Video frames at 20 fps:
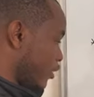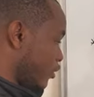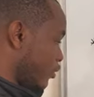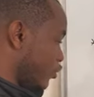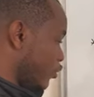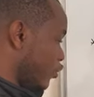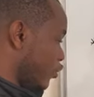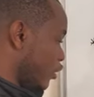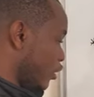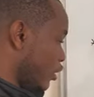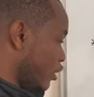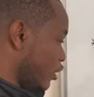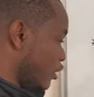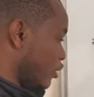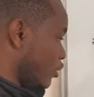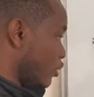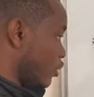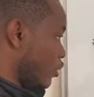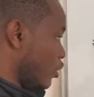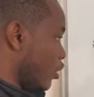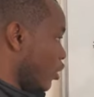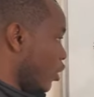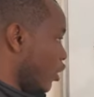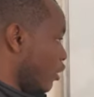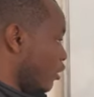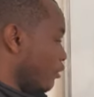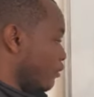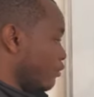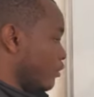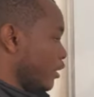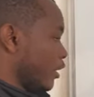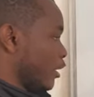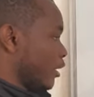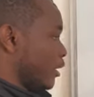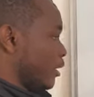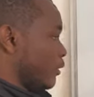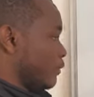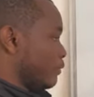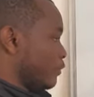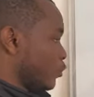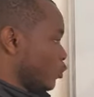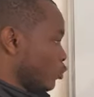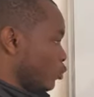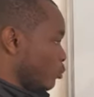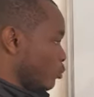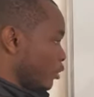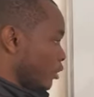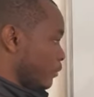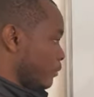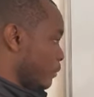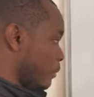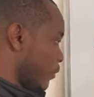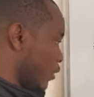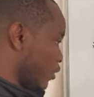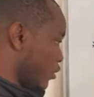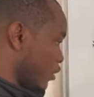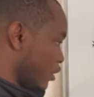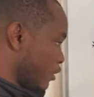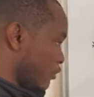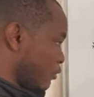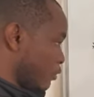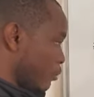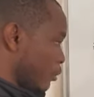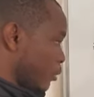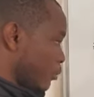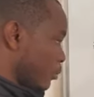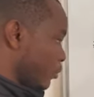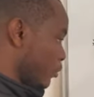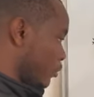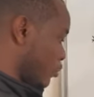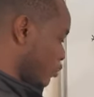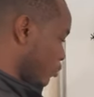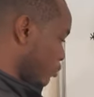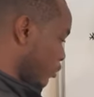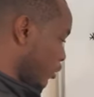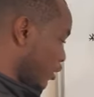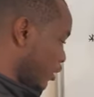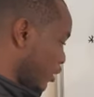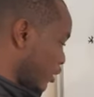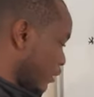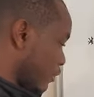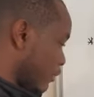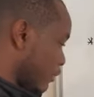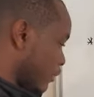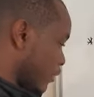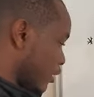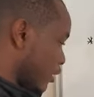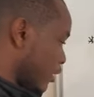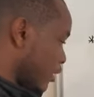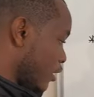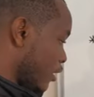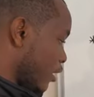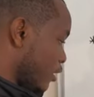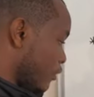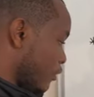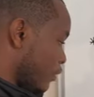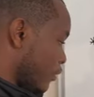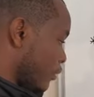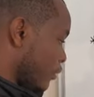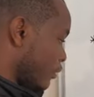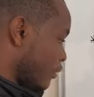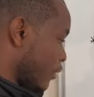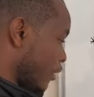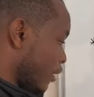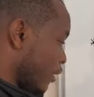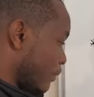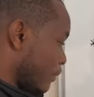g of 2b, because if we put 2b there, then verify.